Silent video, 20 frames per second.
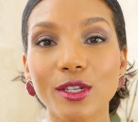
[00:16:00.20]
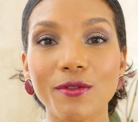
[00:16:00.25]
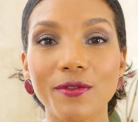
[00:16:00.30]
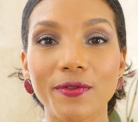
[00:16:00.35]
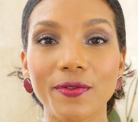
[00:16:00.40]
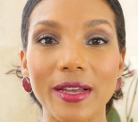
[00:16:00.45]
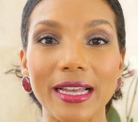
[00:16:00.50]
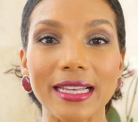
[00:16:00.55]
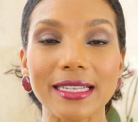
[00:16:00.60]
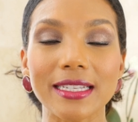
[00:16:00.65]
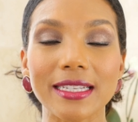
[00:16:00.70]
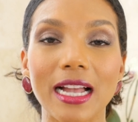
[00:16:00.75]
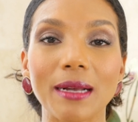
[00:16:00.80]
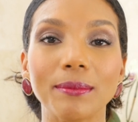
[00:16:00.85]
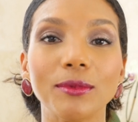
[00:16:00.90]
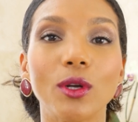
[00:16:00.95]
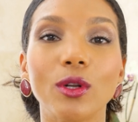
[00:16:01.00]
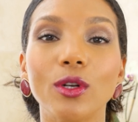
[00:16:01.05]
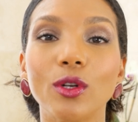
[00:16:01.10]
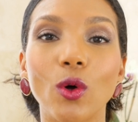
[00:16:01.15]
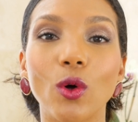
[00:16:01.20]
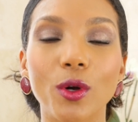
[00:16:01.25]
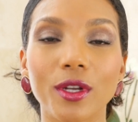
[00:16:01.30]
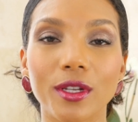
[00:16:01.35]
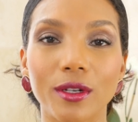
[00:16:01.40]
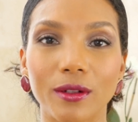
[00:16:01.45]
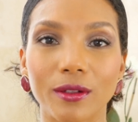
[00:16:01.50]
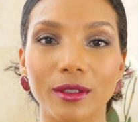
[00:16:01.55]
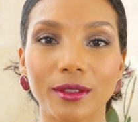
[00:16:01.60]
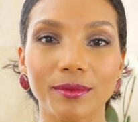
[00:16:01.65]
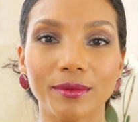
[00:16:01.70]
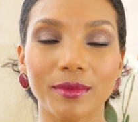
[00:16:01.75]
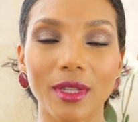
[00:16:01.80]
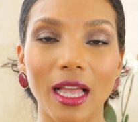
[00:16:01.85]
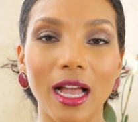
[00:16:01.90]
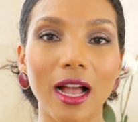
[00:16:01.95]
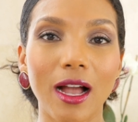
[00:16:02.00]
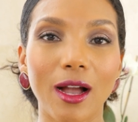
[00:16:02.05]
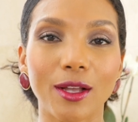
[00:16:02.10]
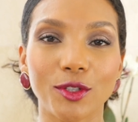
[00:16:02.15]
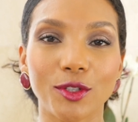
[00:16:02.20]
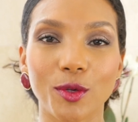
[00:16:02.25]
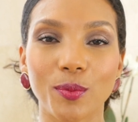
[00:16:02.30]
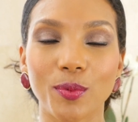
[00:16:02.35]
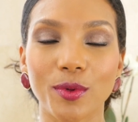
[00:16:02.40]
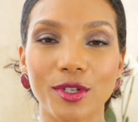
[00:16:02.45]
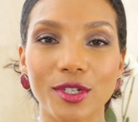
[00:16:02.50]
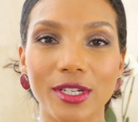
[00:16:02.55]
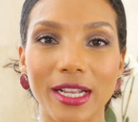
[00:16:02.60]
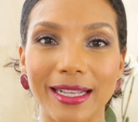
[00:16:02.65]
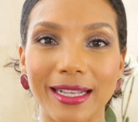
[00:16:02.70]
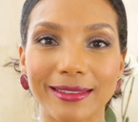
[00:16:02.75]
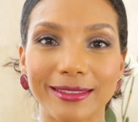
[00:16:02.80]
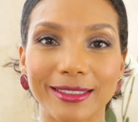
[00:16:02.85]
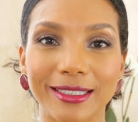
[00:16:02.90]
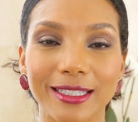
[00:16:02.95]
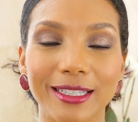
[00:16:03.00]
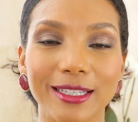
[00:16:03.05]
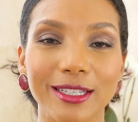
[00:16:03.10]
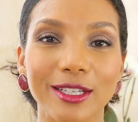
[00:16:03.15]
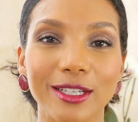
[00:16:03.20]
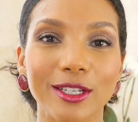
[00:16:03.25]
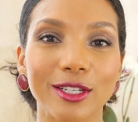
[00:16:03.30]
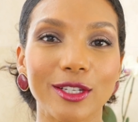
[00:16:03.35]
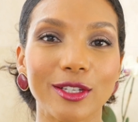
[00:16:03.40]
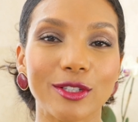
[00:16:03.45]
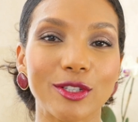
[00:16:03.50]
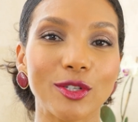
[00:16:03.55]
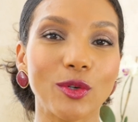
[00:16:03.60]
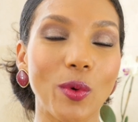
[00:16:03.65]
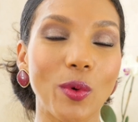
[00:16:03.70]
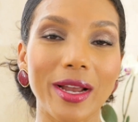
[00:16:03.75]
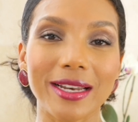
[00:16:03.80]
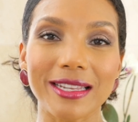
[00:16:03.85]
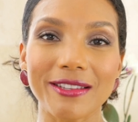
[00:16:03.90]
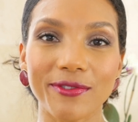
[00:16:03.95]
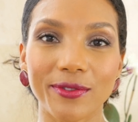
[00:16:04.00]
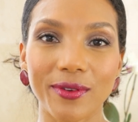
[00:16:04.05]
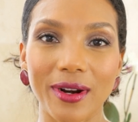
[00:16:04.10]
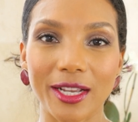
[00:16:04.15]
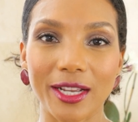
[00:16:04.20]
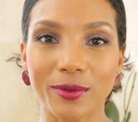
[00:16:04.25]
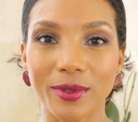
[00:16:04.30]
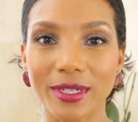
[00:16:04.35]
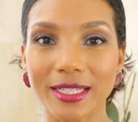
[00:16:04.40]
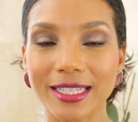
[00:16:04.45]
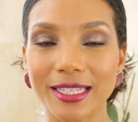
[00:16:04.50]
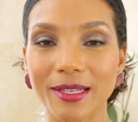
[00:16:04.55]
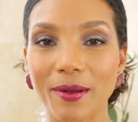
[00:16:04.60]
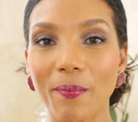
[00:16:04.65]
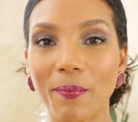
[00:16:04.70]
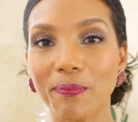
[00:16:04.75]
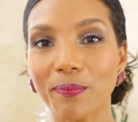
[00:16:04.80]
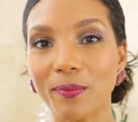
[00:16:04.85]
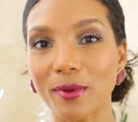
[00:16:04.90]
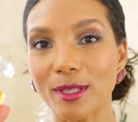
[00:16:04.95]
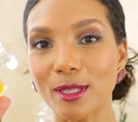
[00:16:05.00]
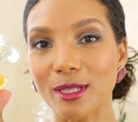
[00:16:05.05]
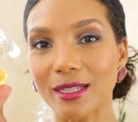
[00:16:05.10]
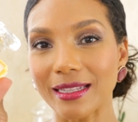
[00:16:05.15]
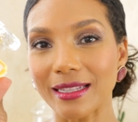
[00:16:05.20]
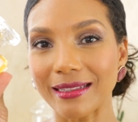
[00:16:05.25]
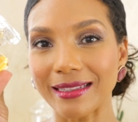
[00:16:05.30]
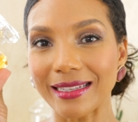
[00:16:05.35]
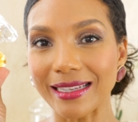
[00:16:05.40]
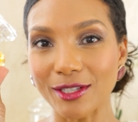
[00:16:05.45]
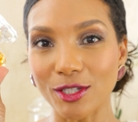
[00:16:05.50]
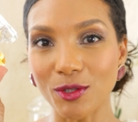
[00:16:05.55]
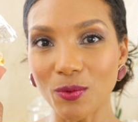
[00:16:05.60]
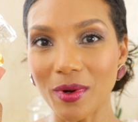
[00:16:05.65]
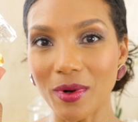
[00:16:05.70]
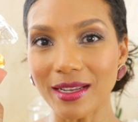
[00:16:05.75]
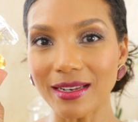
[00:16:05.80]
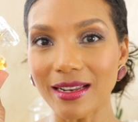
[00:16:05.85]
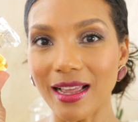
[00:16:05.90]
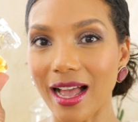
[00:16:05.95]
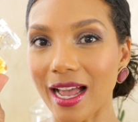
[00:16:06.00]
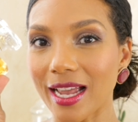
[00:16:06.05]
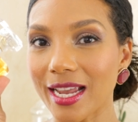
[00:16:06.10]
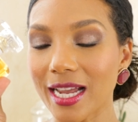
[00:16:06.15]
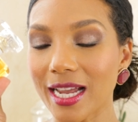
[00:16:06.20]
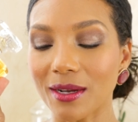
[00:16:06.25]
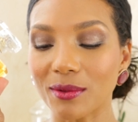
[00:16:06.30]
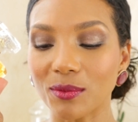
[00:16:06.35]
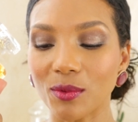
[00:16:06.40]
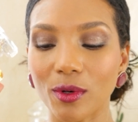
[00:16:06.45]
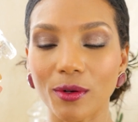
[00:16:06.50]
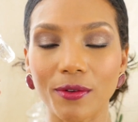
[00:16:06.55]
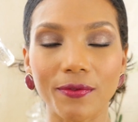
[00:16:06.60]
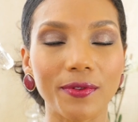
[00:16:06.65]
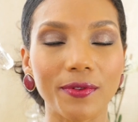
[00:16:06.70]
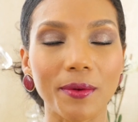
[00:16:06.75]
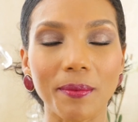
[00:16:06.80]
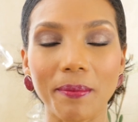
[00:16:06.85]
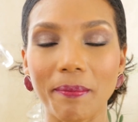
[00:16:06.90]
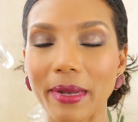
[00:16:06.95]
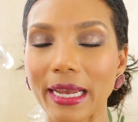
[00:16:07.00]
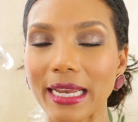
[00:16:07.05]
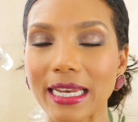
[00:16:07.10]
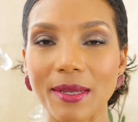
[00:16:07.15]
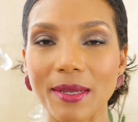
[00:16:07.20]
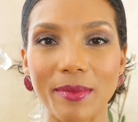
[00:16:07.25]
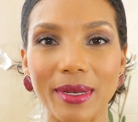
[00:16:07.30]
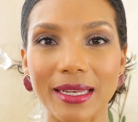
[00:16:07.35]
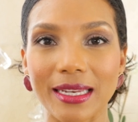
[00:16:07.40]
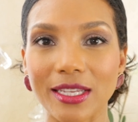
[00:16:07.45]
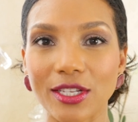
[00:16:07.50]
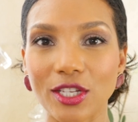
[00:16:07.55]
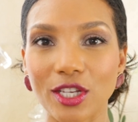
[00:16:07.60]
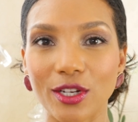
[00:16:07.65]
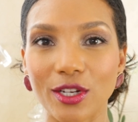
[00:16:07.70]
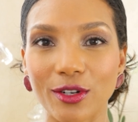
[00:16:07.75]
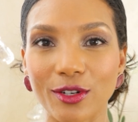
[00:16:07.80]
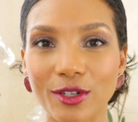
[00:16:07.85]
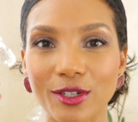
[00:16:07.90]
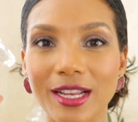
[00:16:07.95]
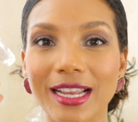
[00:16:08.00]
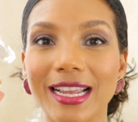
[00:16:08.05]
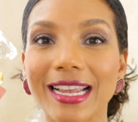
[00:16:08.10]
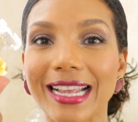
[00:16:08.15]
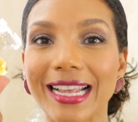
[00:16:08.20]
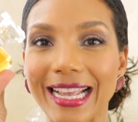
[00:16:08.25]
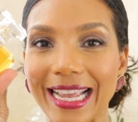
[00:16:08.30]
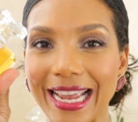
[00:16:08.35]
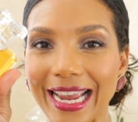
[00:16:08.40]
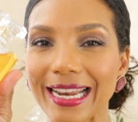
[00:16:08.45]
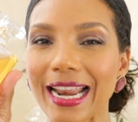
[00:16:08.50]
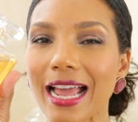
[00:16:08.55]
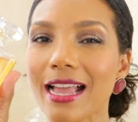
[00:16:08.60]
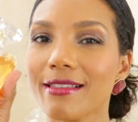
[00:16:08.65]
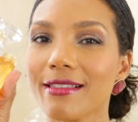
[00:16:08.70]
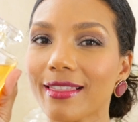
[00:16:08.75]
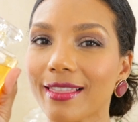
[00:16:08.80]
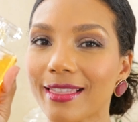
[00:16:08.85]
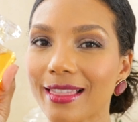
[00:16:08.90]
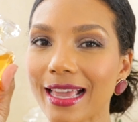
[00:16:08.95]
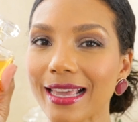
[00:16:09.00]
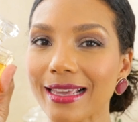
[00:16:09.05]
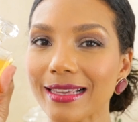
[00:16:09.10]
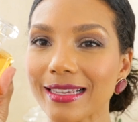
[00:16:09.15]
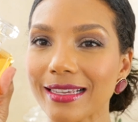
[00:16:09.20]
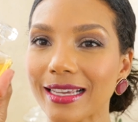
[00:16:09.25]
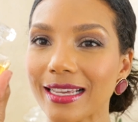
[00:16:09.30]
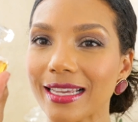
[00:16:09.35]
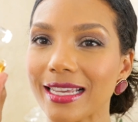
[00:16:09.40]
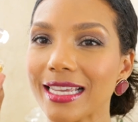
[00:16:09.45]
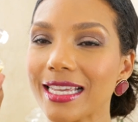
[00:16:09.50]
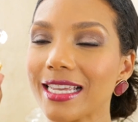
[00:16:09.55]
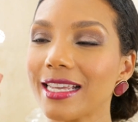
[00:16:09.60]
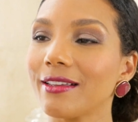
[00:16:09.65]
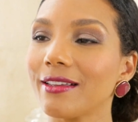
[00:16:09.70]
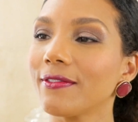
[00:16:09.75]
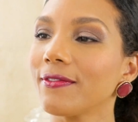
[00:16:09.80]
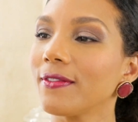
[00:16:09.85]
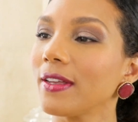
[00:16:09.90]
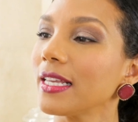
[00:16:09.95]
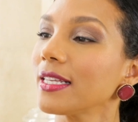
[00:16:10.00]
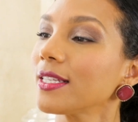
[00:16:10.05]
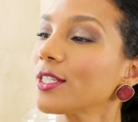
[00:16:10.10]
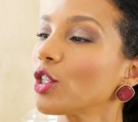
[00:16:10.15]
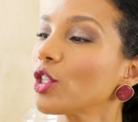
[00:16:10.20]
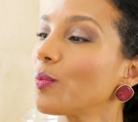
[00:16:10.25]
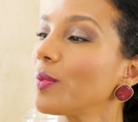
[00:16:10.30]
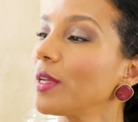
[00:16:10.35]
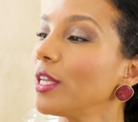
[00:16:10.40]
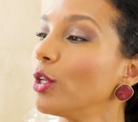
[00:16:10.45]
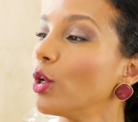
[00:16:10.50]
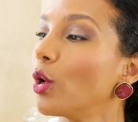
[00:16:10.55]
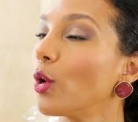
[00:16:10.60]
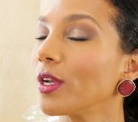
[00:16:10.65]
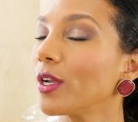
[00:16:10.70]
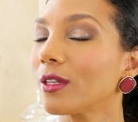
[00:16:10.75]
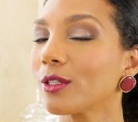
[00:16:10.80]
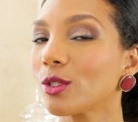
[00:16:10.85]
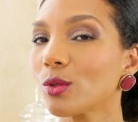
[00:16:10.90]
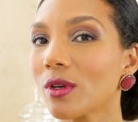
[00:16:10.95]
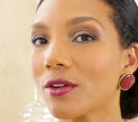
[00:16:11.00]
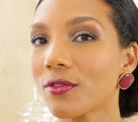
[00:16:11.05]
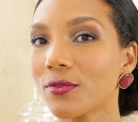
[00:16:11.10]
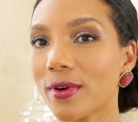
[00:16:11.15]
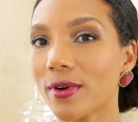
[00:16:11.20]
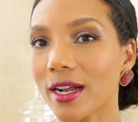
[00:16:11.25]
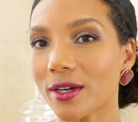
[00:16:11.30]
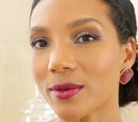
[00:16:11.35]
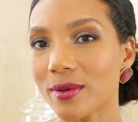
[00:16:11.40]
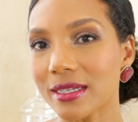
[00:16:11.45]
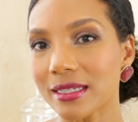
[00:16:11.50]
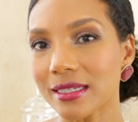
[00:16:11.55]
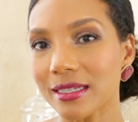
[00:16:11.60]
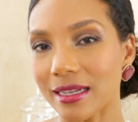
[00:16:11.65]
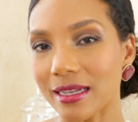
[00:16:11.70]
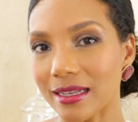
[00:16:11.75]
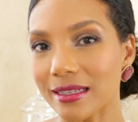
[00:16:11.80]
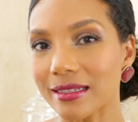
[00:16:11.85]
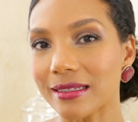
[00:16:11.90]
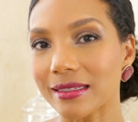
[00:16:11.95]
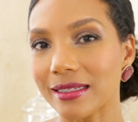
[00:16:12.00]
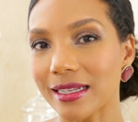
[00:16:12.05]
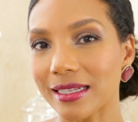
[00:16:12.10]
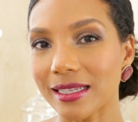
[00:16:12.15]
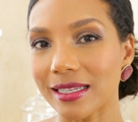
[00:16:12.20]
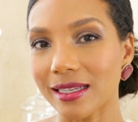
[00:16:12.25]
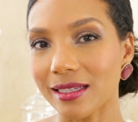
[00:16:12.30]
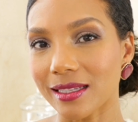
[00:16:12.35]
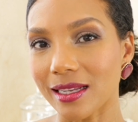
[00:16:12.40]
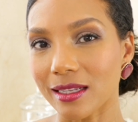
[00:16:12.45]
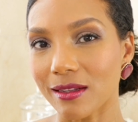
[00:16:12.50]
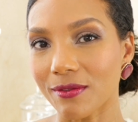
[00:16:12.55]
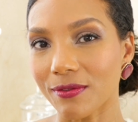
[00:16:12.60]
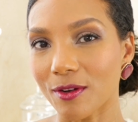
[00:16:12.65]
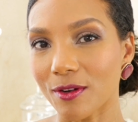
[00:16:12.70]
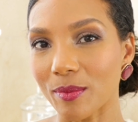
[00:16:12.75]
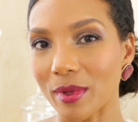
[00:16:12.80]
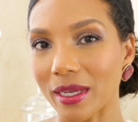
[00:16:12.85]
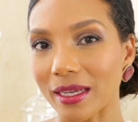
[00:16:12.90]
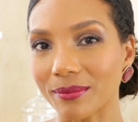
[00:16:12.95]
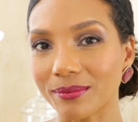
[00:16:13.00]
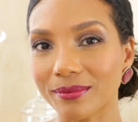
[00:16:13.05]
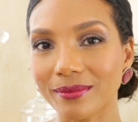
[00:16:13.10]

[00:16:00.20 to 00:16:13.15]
confess, I'm not loyal 100% to any fragrance, but this one I have worn for many, many years. And I think if it's to be loyal to a fragrance, this is it for me.